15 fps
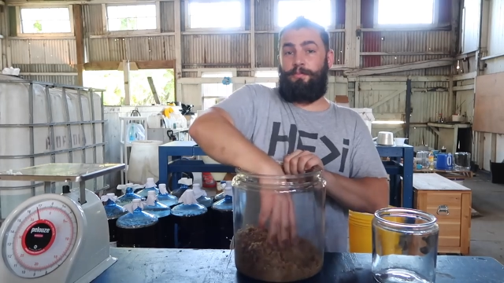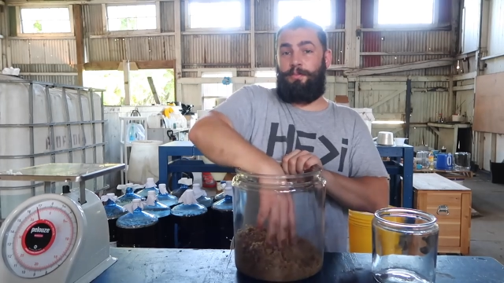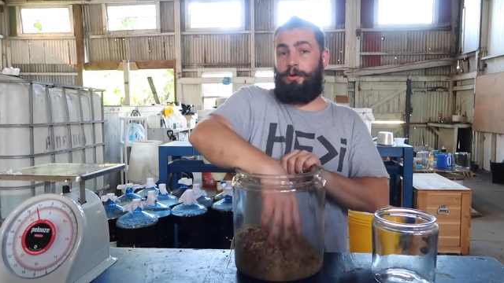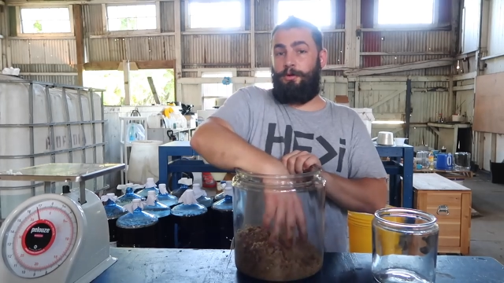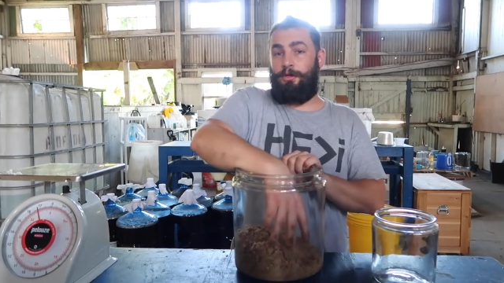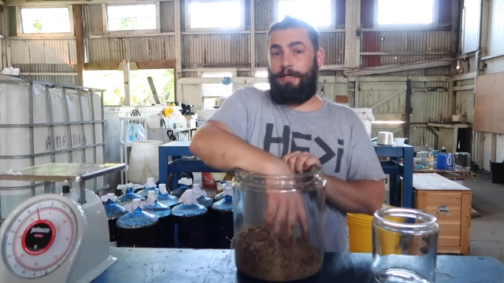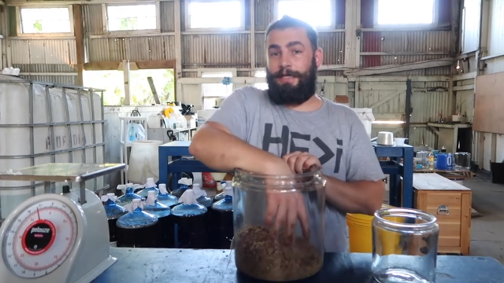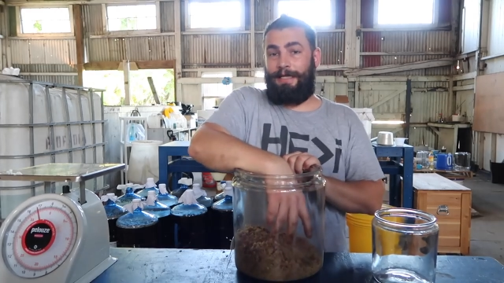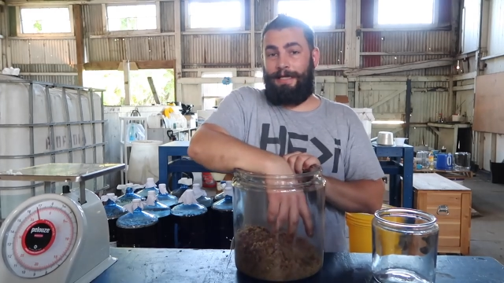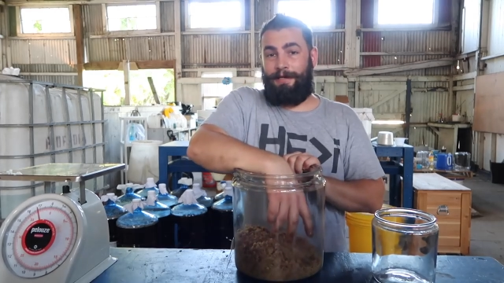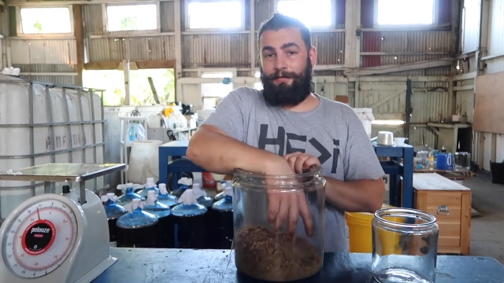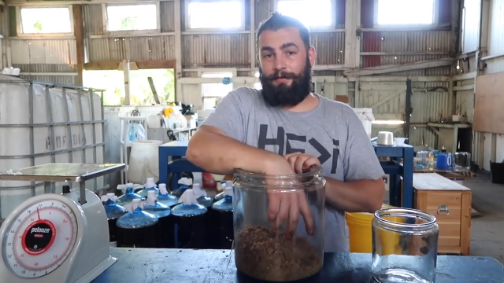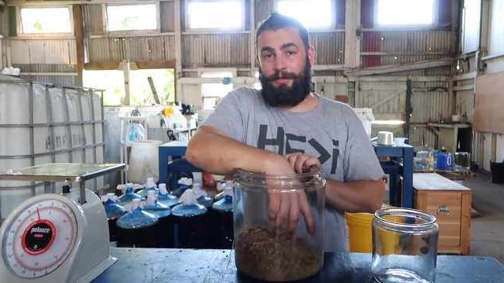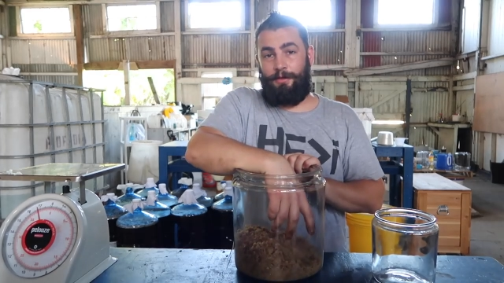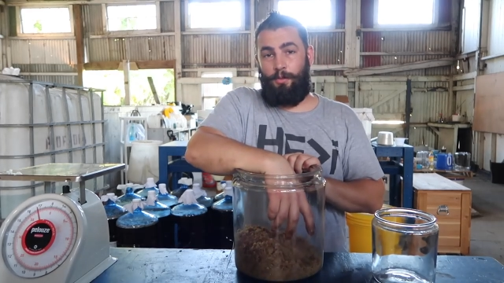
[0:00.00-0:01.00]
pulling
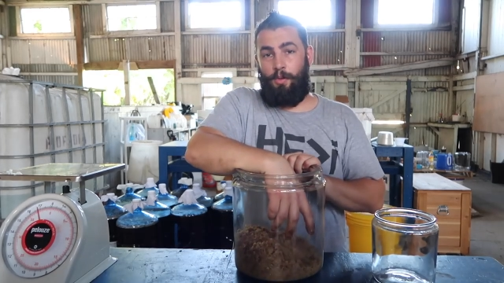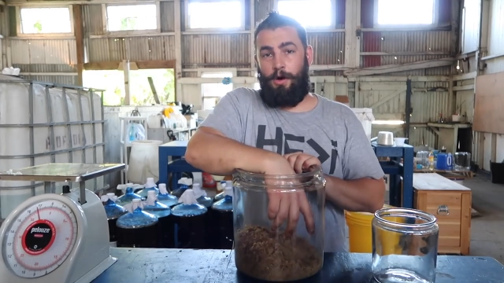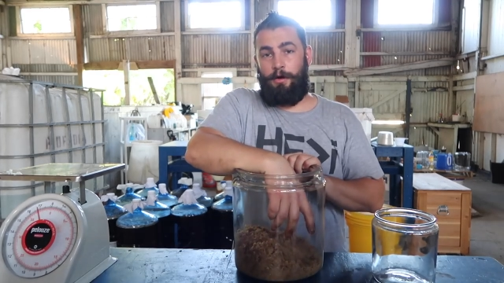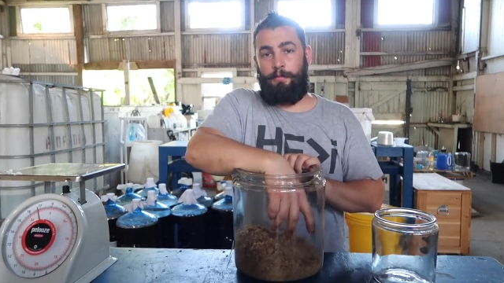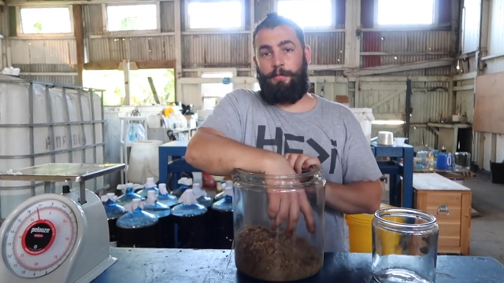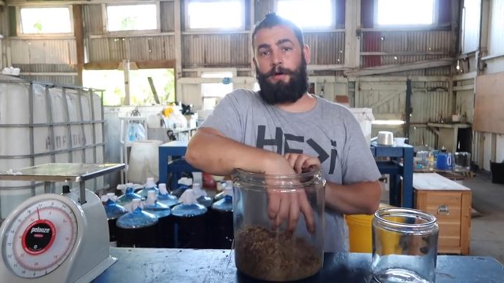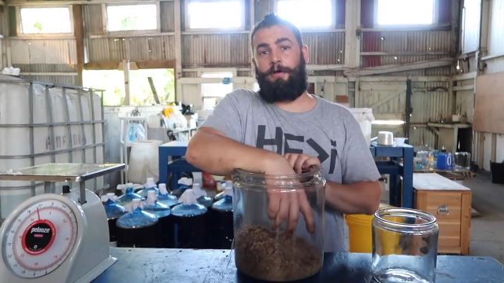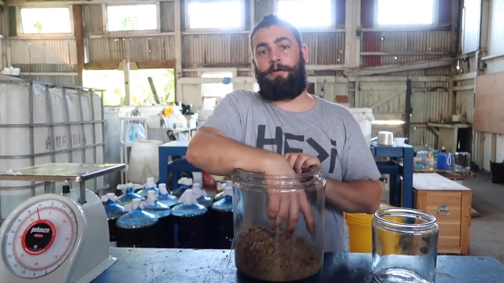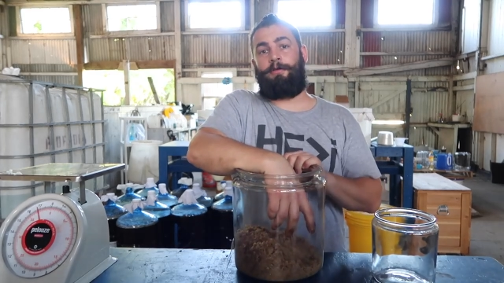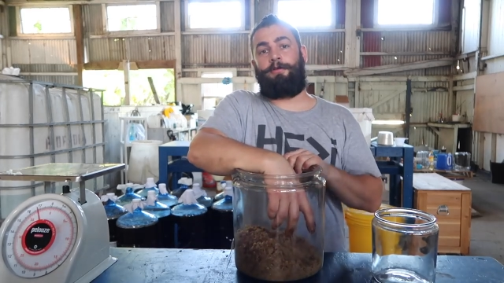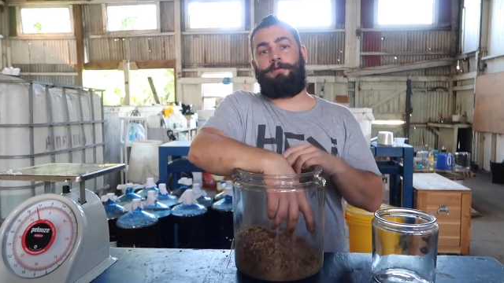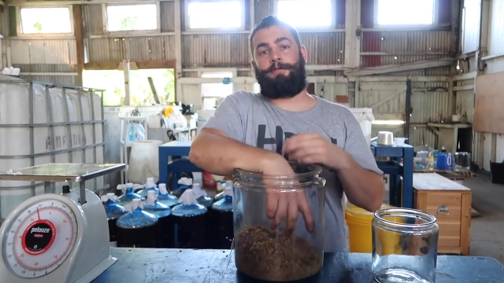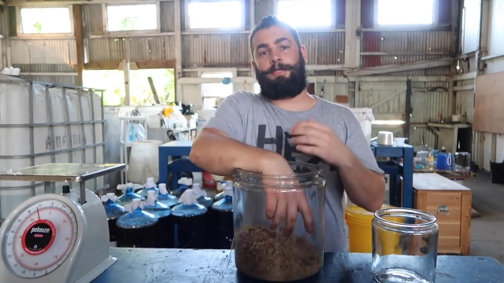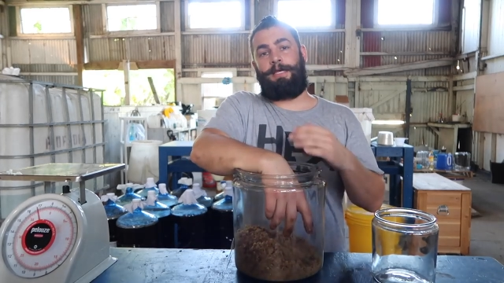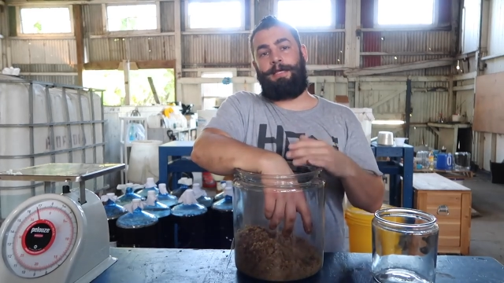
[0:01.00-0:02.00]
even the water molecules